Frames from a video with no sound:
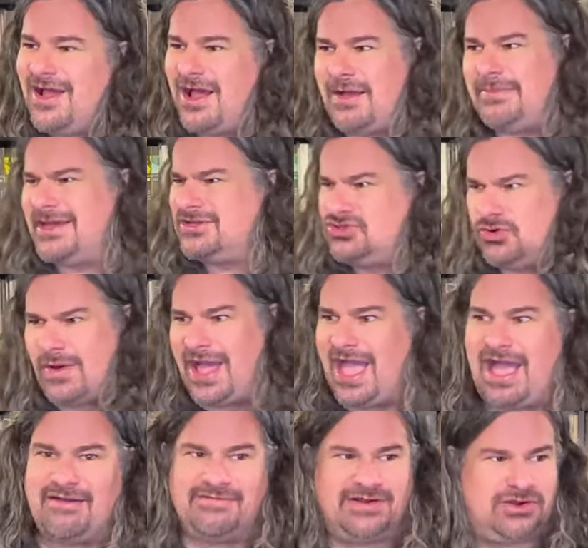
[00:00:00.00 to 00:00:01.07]
i'm like do i
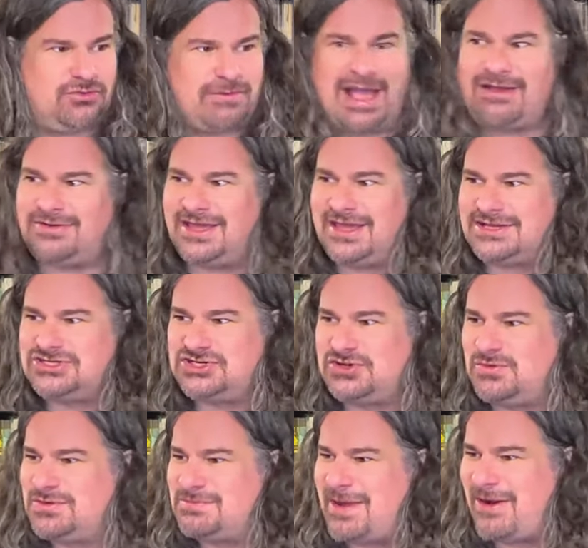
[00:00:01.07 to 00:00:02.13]
have a grounding
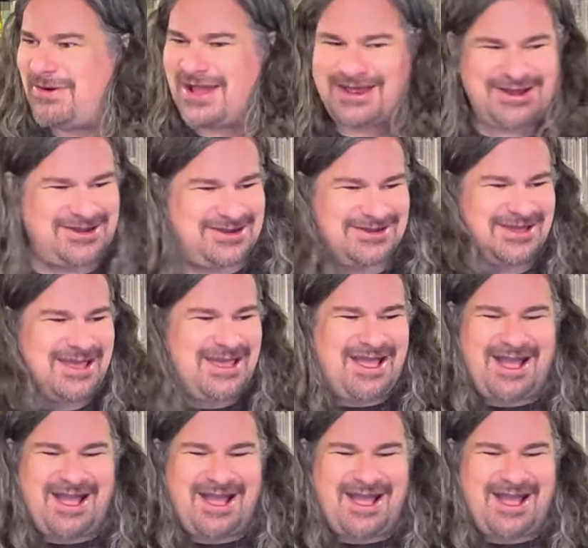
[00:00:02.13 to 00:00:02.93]
issue with my record